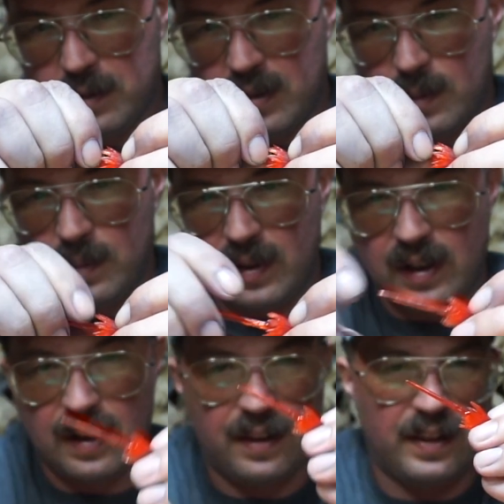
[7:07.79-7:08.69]
something
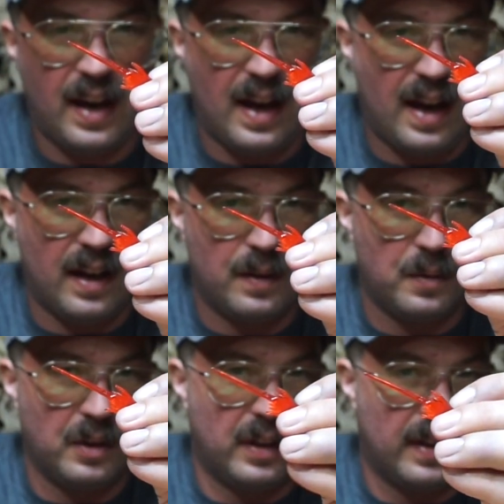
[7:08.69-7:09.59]
like that and
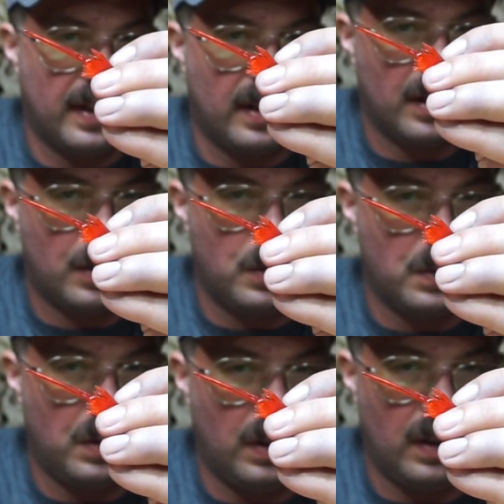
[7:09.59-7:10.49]
really get a
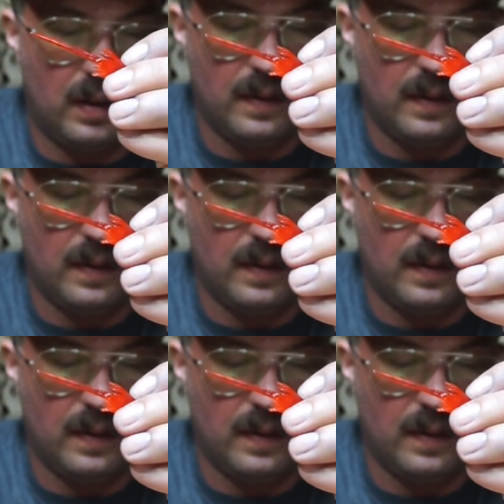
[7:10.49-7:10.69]
cool,